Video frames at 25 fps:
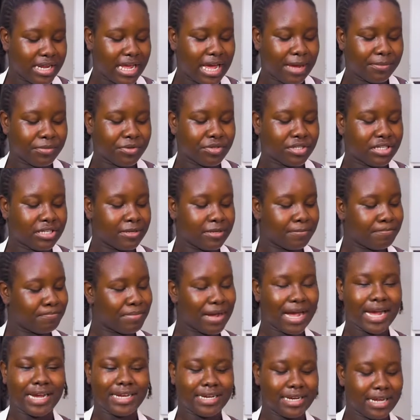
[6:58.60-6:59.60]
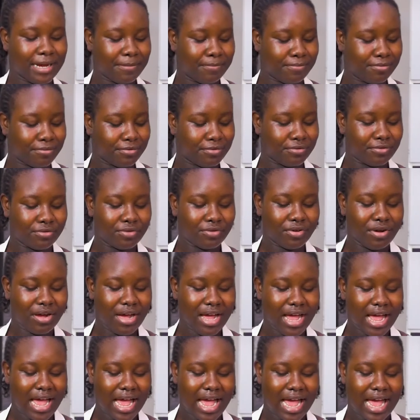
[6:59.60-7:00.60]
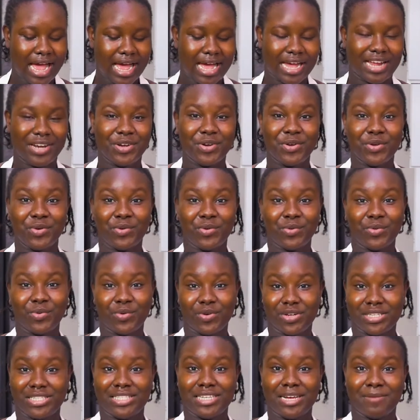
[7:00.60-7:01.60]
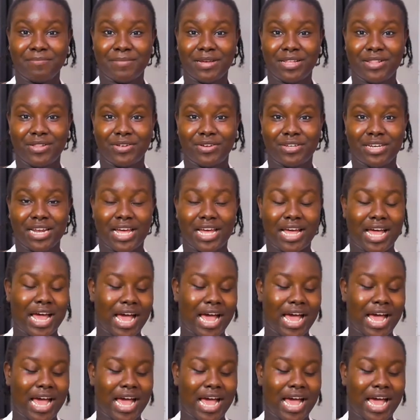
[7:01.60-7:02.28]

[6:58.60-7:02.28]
I'm using pineapple and watermelon,